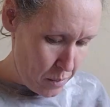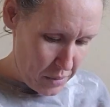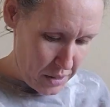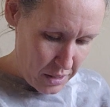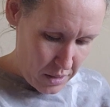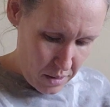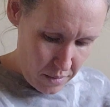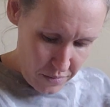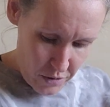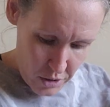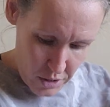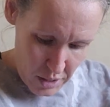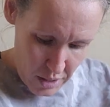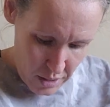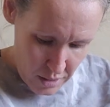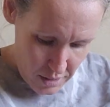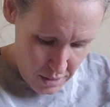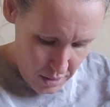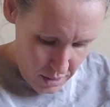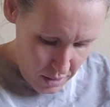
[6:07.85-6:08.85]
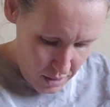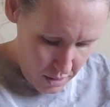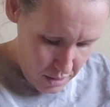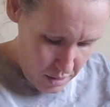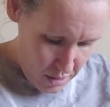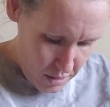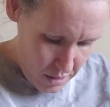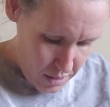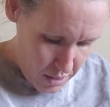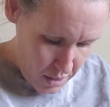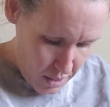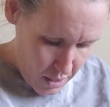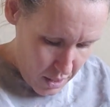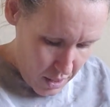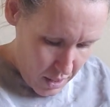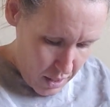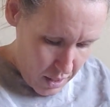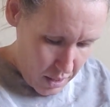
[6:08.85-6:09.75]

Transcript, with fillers: picked up for 10 cents.